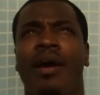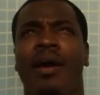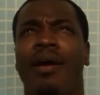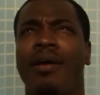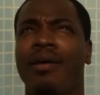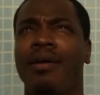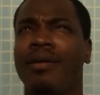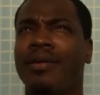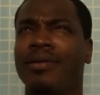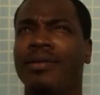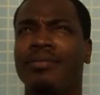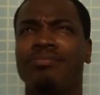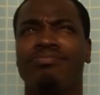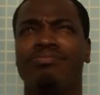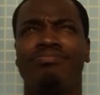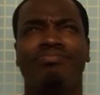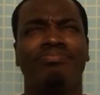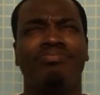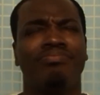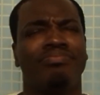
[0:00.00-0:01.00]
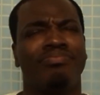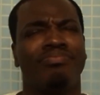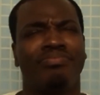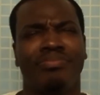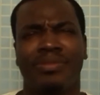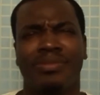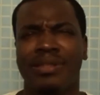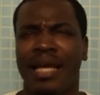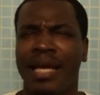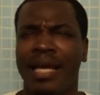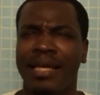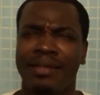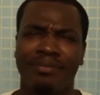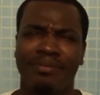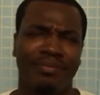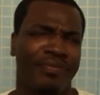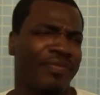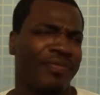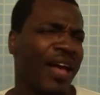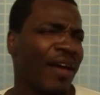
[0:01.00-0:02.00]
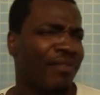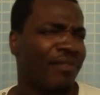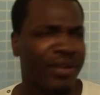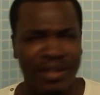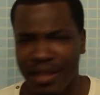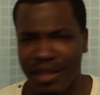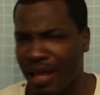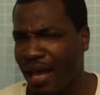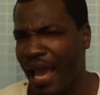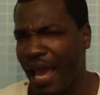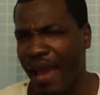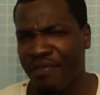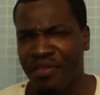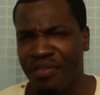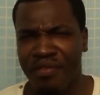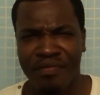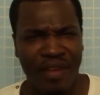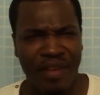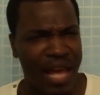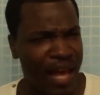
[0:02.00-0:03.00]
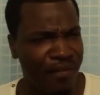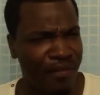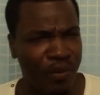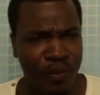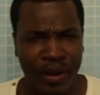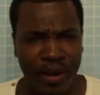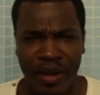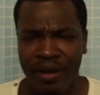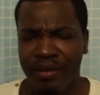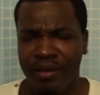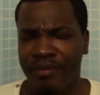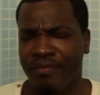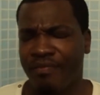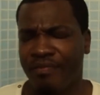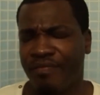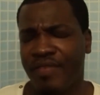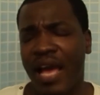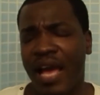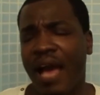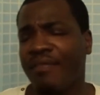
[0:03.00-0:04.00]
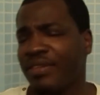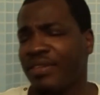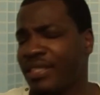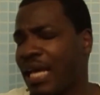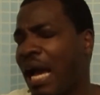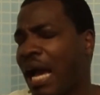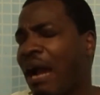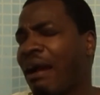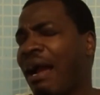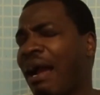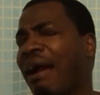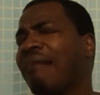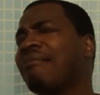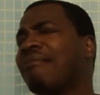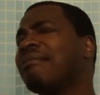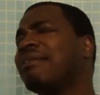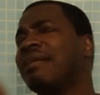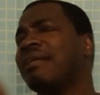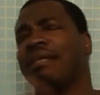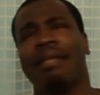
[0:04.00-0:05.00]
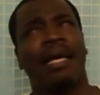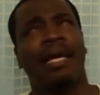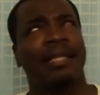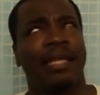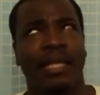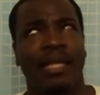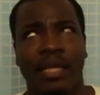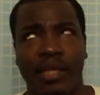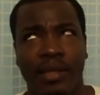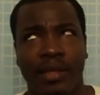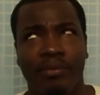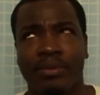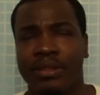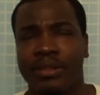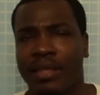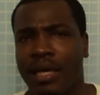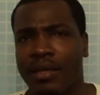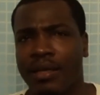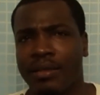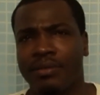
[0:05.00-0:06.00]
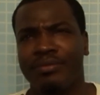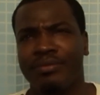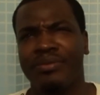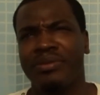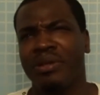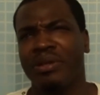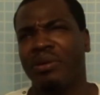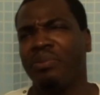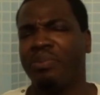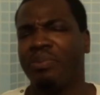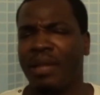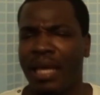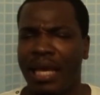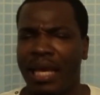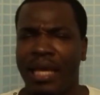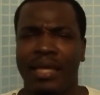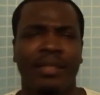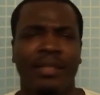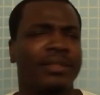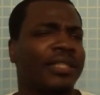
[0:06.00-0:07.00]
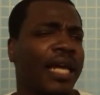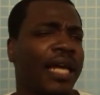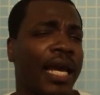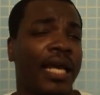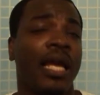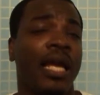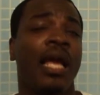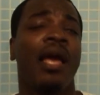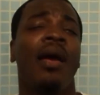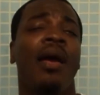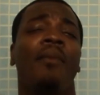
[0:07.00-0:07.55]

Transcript: Her, like, 5 o'clock, after 5 aware, 5 attire, I really didn't like that either. It was kind of, plain Jane.